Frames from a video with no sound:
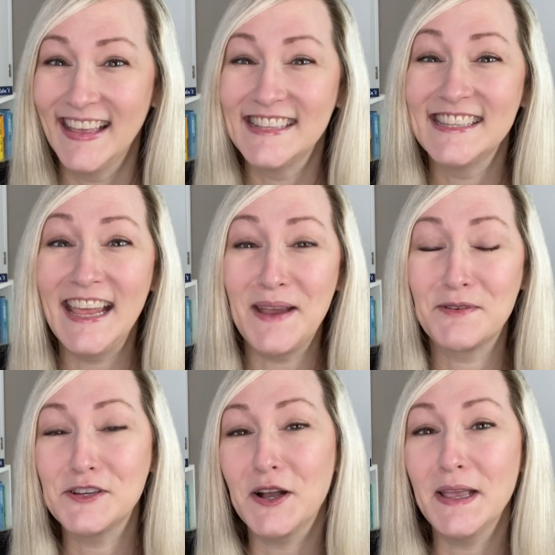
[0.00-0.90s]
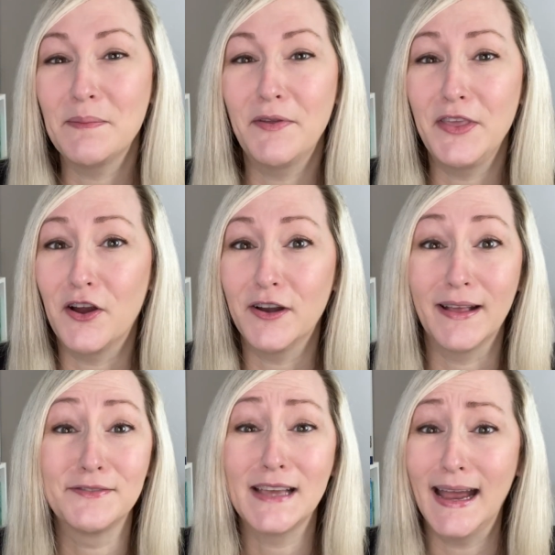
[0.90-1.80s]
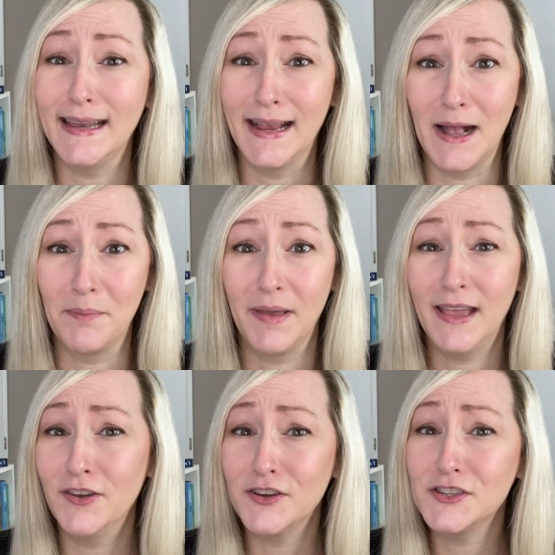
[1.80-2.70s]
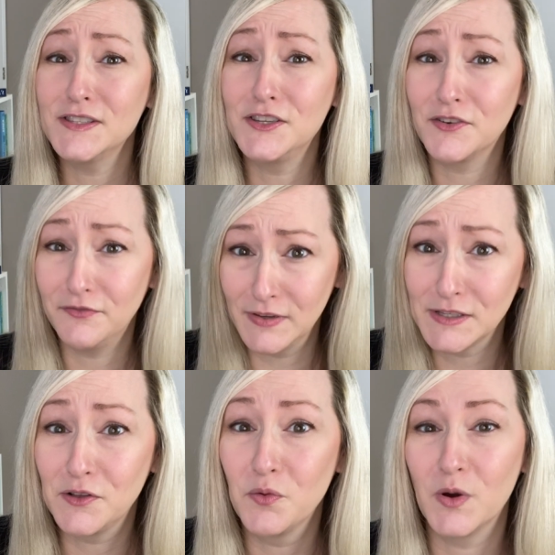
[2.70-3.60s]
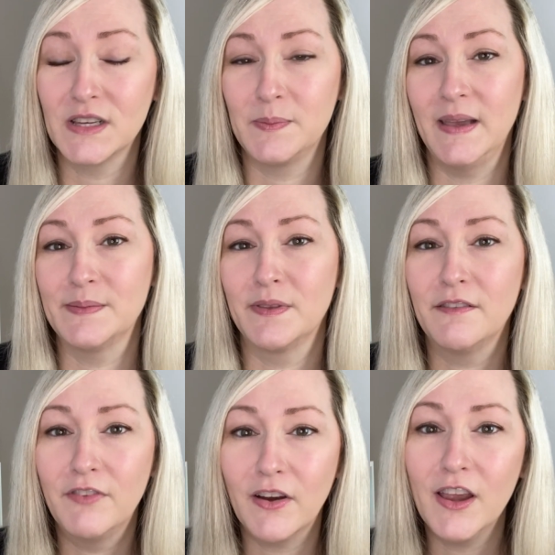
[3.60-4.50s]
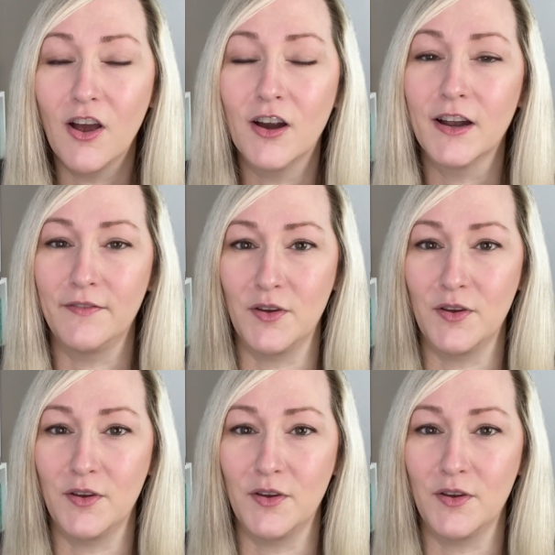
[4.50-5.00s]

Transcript: Today, we're talking about the art of tidying up, and not just your physical workspace, but the very heart of your